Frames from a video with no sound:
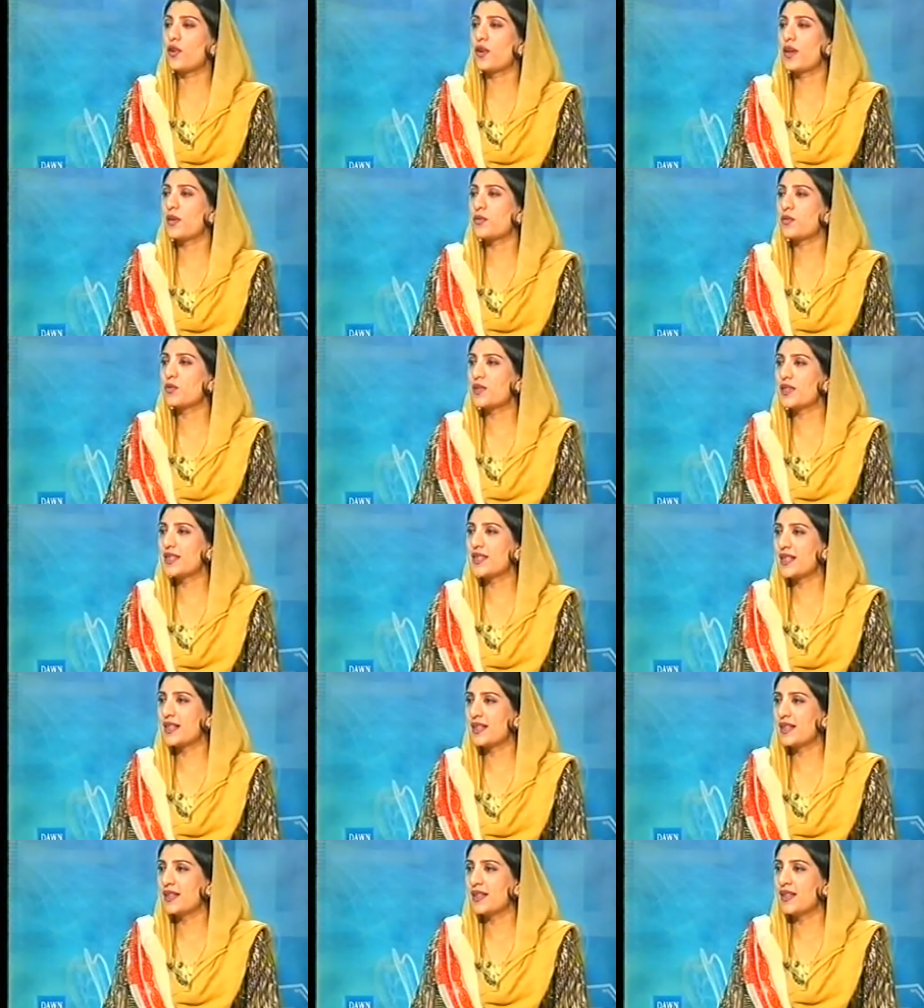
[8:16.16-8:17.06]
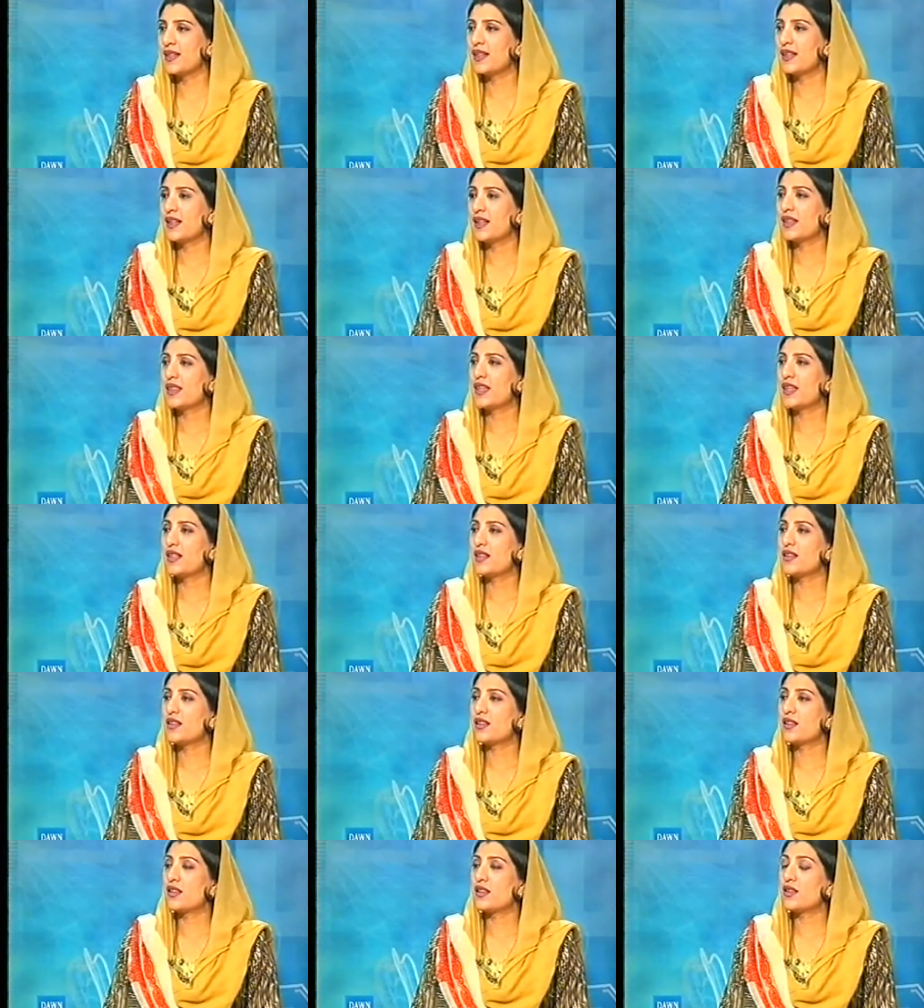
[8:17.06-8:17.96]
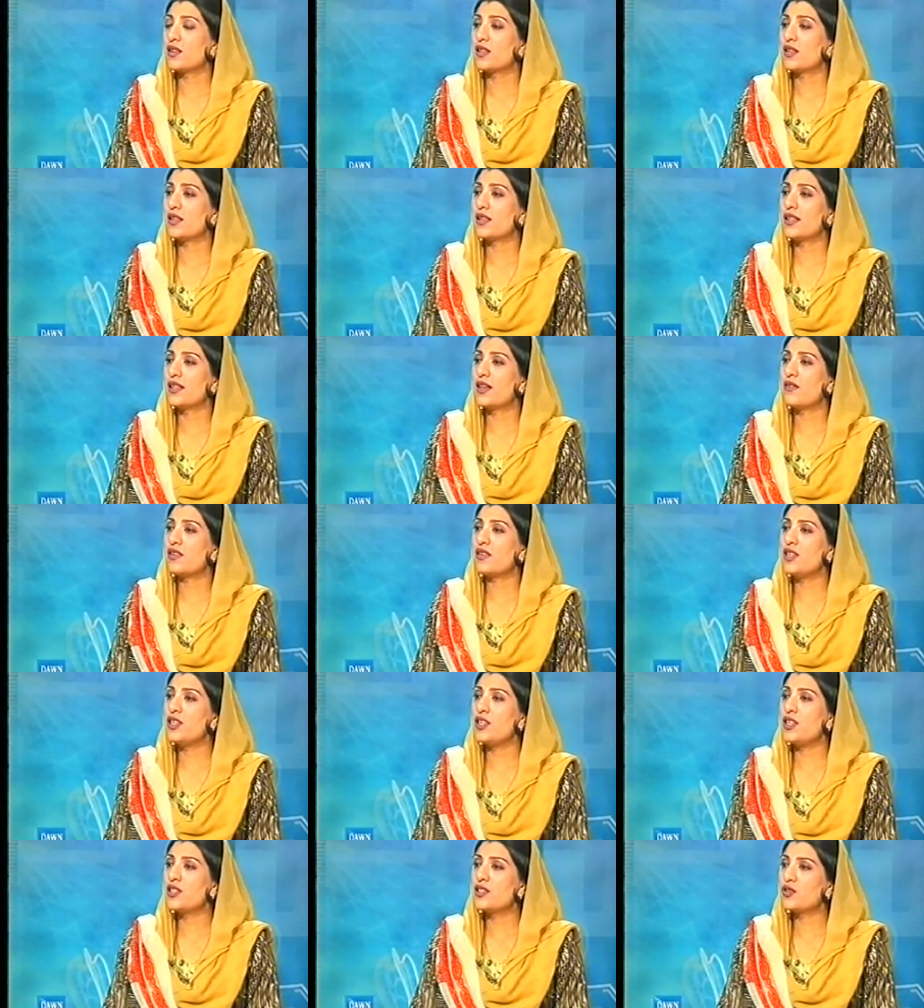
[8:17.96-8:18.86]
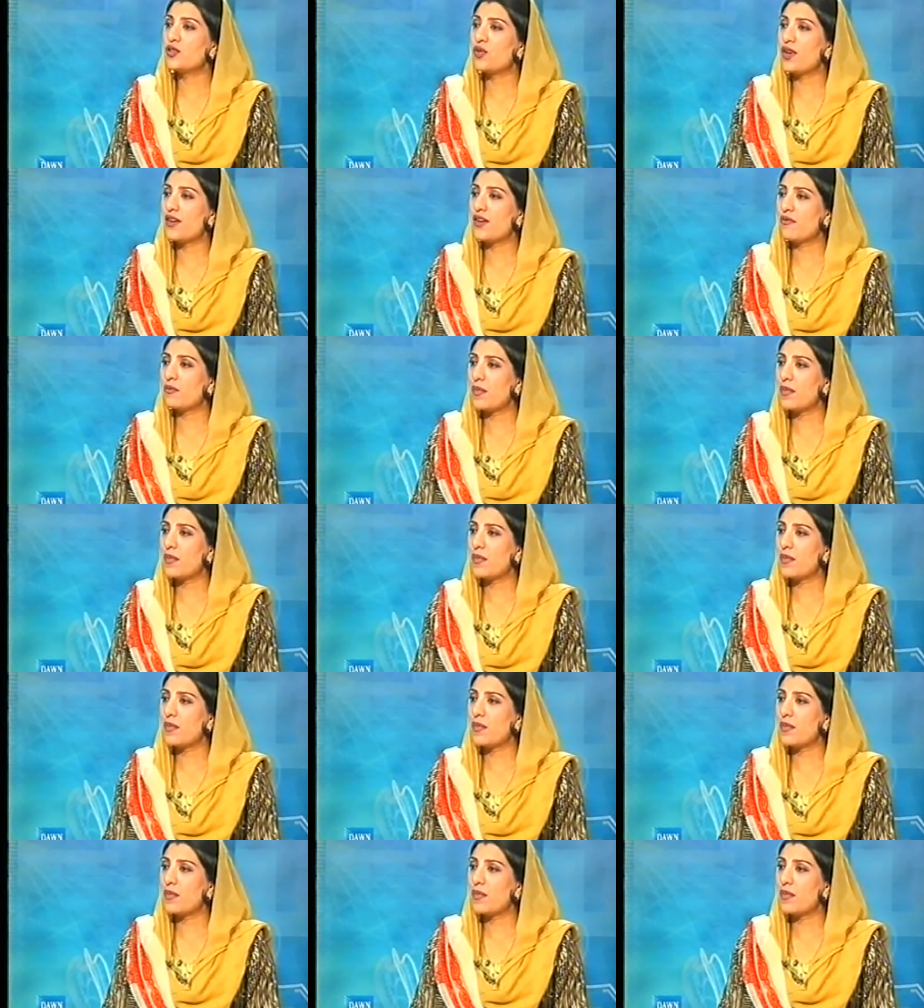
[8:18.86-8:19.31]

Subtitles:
I would say that the 11 years you have